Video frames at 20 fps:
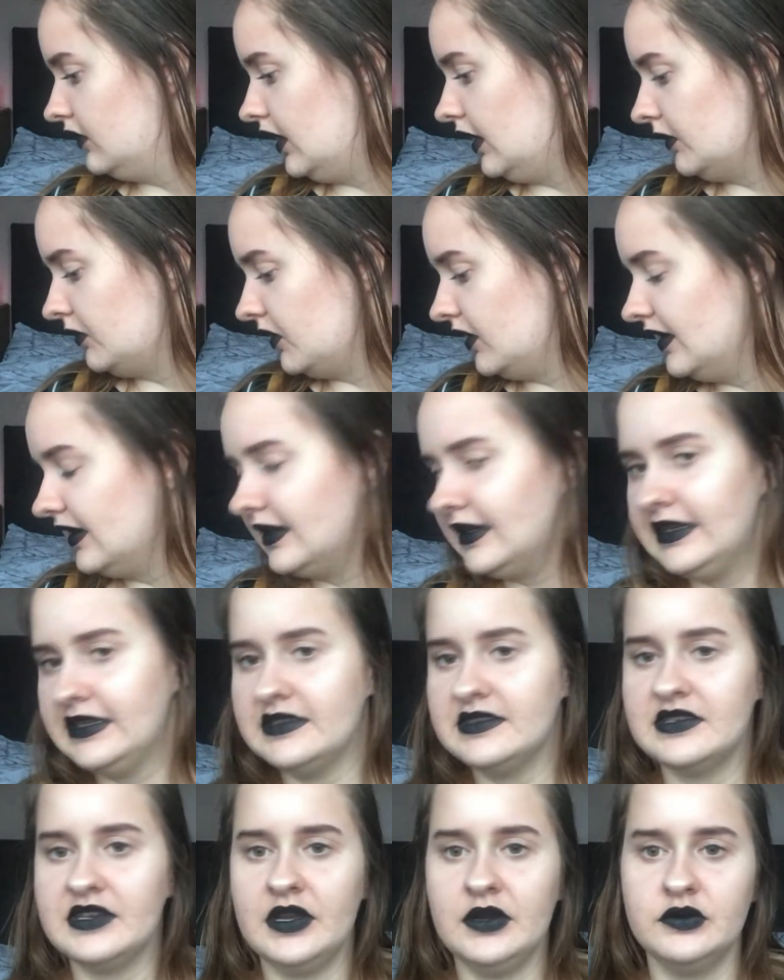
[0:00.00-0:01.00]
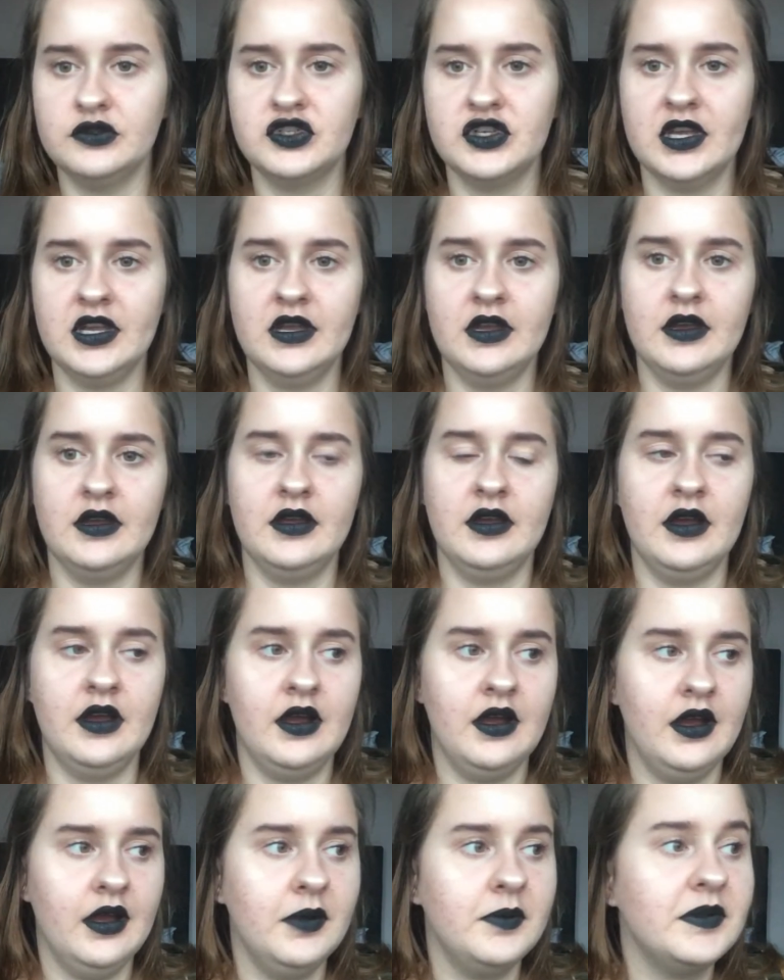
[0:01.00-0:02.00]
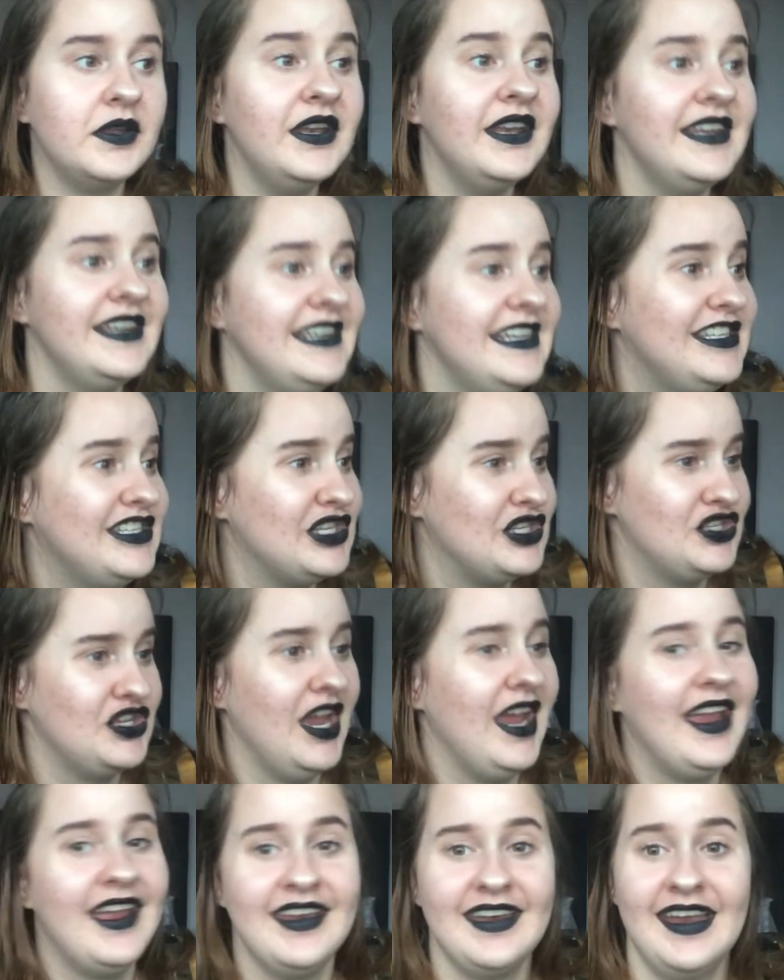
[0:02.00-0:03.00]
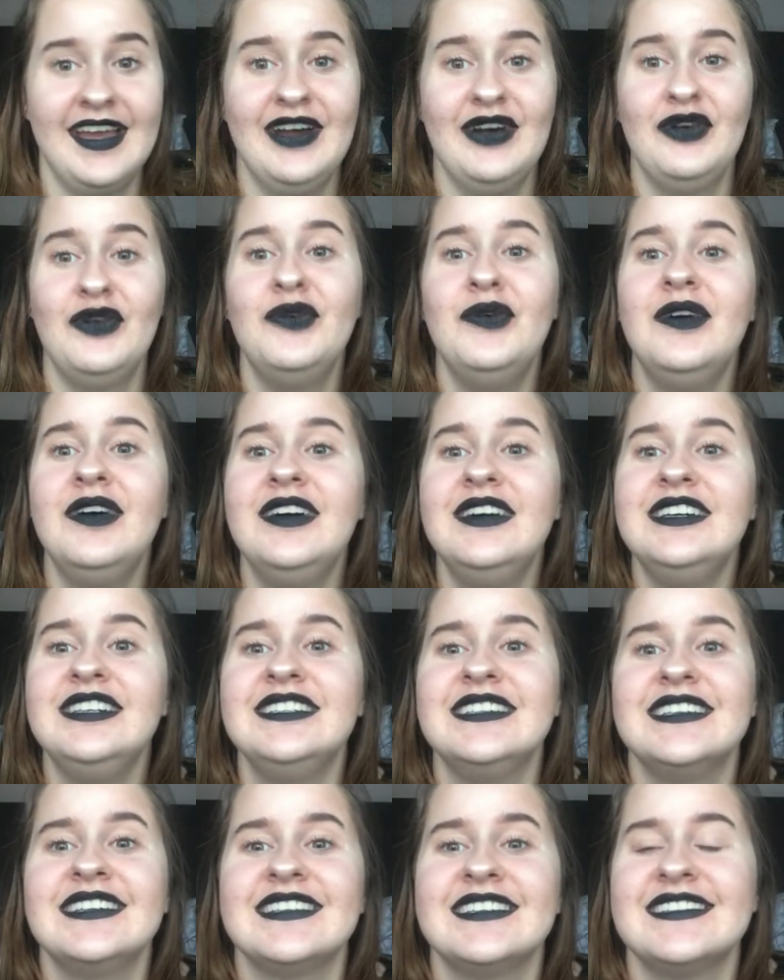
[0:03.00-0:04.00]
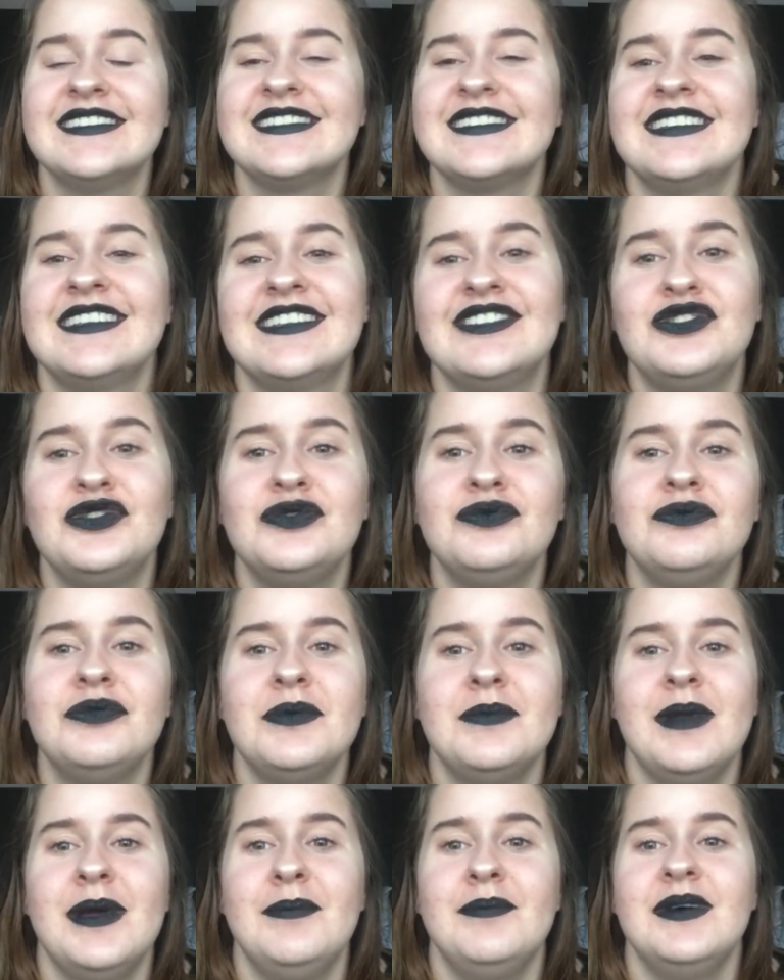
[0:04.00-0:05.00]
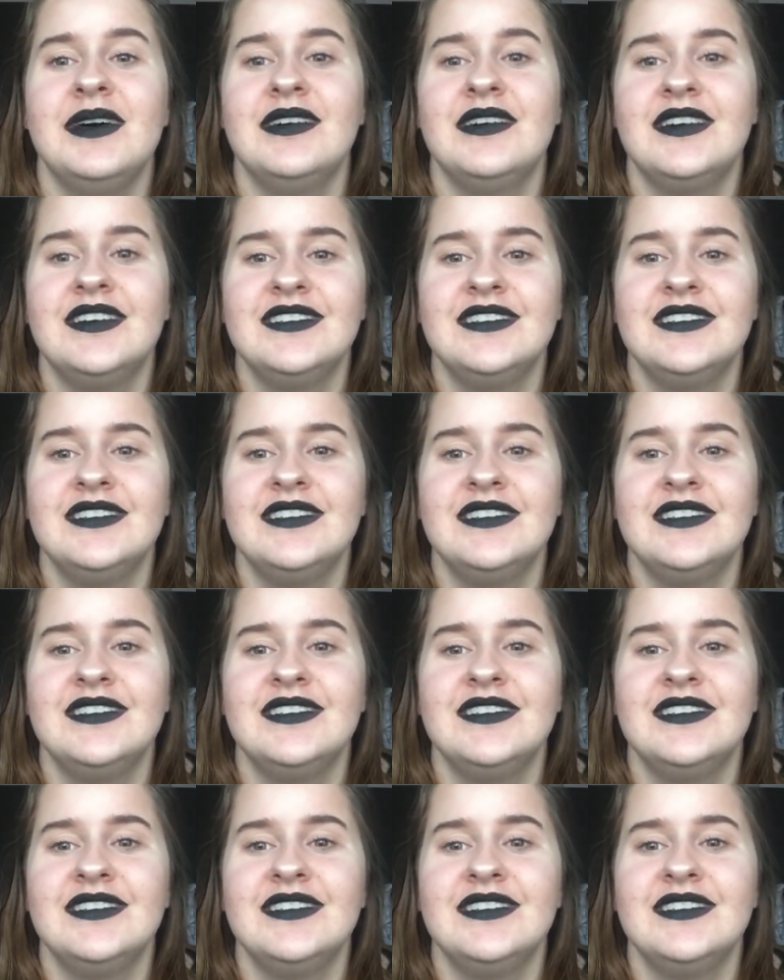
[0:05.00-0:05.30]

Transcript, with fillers: I'm gonna need to go check. I'm gonna need to check now, because I can't remember.